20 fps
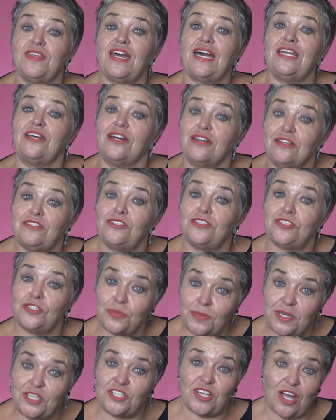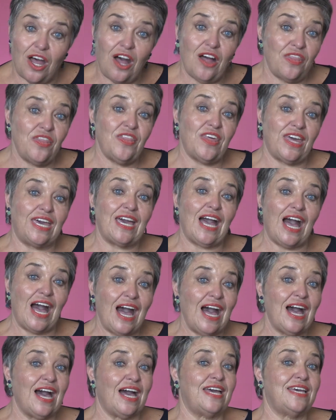they don't switch on their
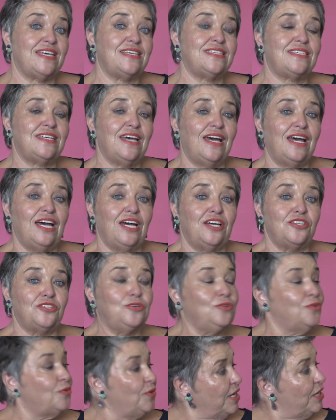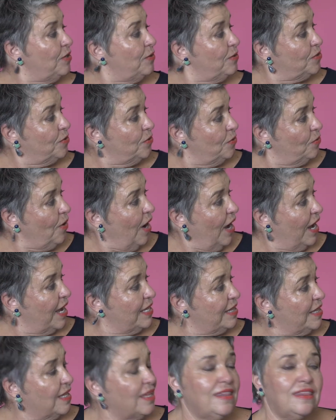eyes to read or to
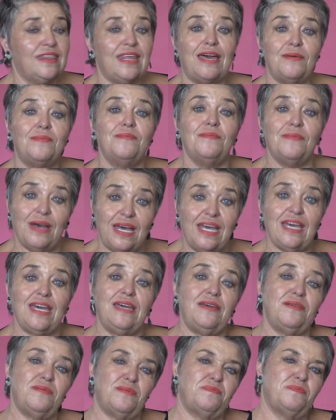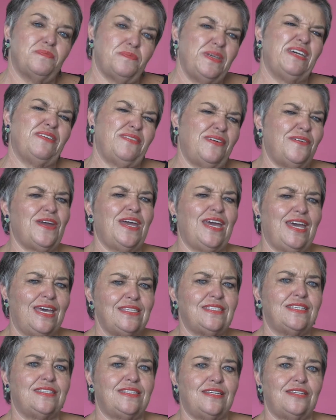write, they may be very
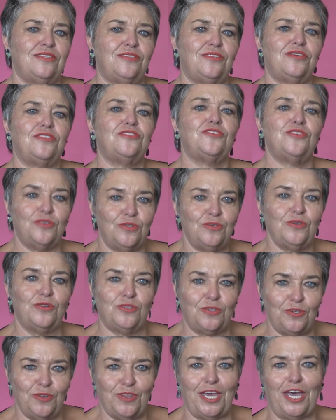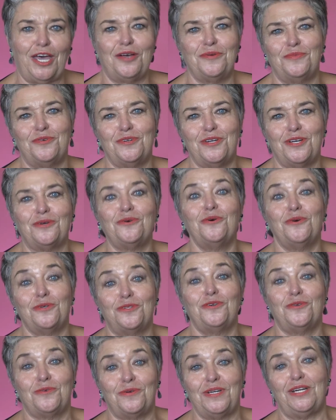hesitant to do their homework or
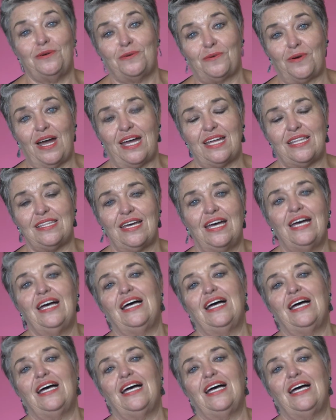to read or write,